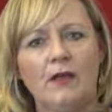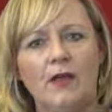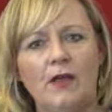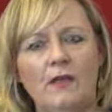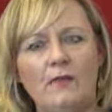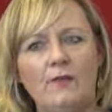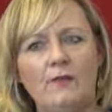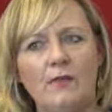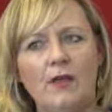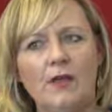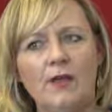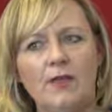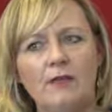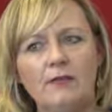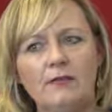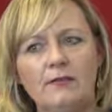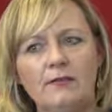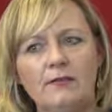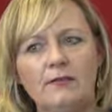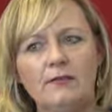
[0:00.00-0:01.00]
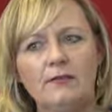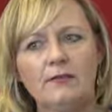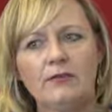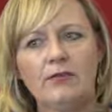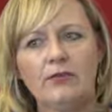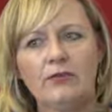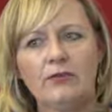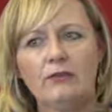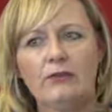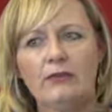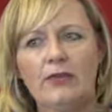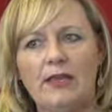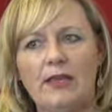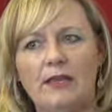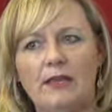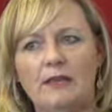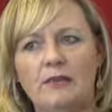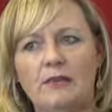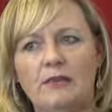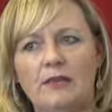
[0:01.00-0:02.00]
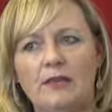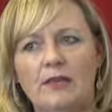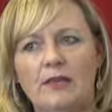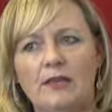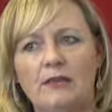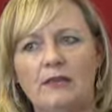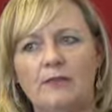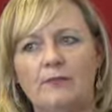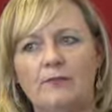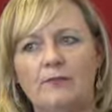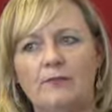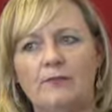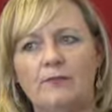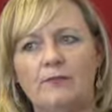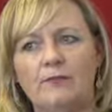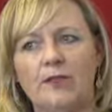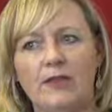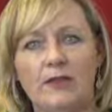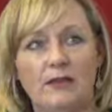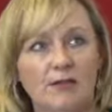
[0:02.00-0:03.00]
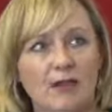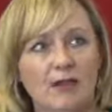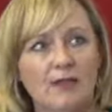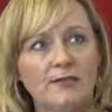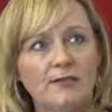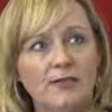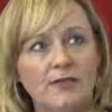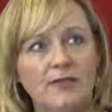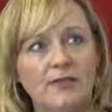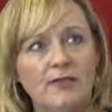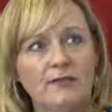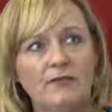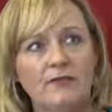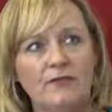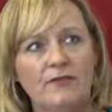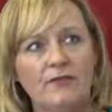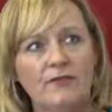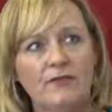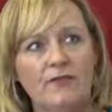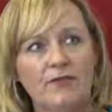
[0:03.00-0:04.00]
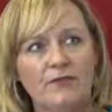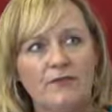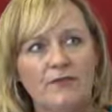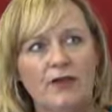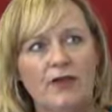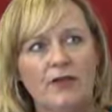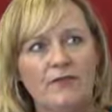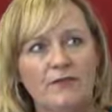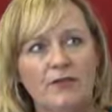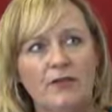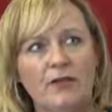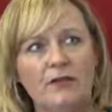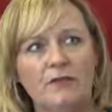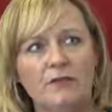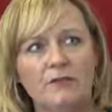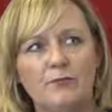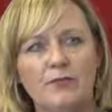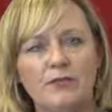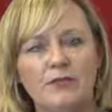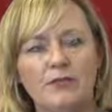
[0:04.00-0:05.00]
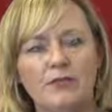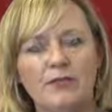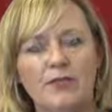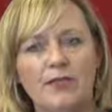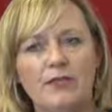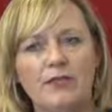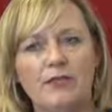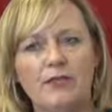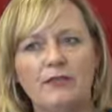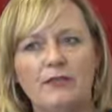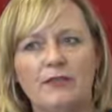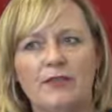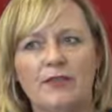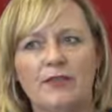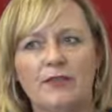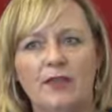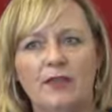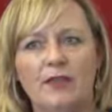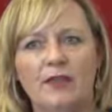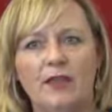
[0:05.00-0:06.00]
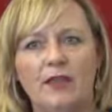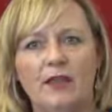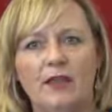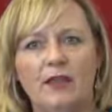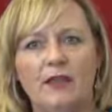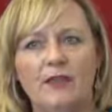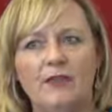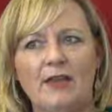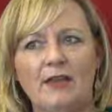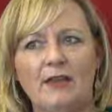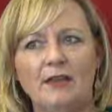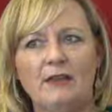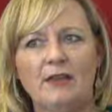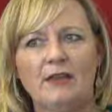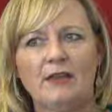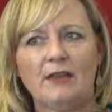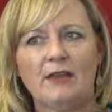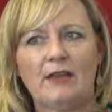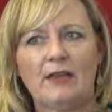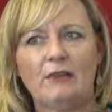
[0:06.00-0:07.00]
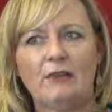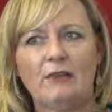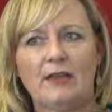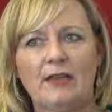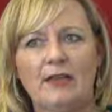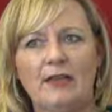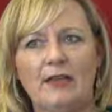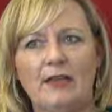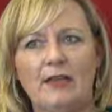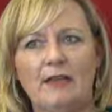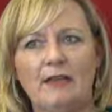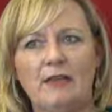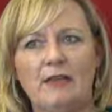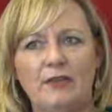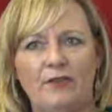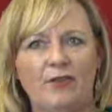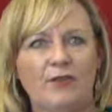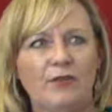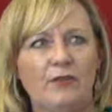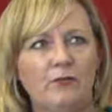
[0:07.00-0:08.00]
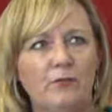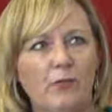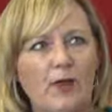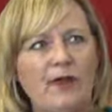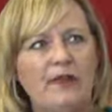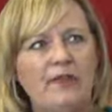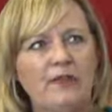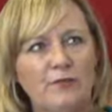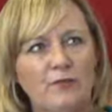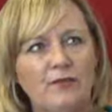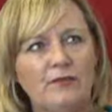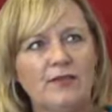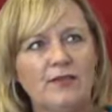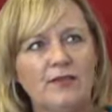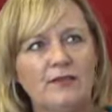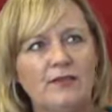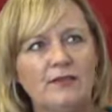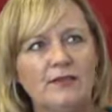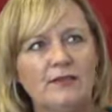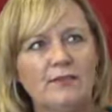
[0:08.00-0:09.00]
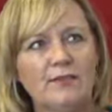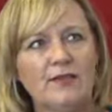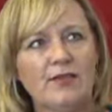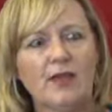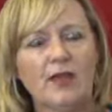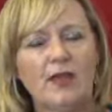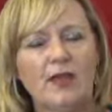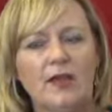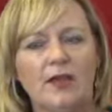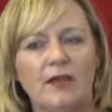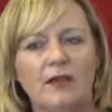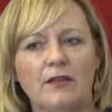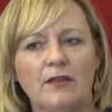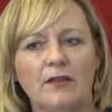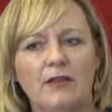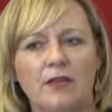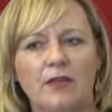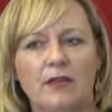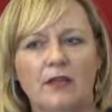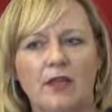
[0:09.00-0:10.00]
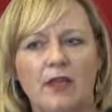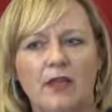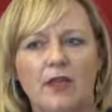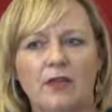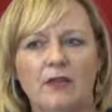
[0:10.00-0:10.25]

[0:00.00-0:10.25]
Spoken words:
I guess new is the Ignite sessions, so the 5-minute presentations. I think that's a really different way of presenting something, and I think